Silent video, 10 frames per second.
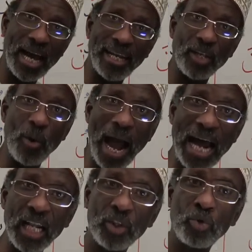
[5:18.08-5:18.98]
and then you
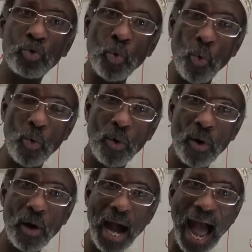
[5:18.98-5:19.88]
add two.
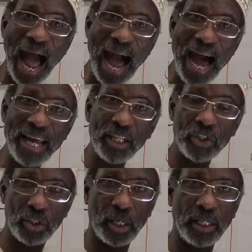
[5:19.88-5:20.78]
I
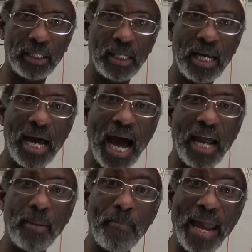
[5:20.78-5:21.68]
studied.
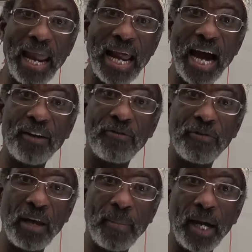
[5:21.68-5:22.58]
And the male and
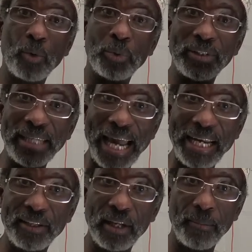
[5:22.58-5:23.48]
female will say
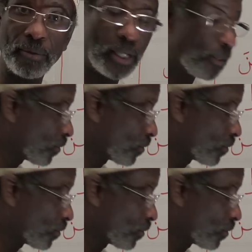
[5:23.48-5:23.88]
the same thing.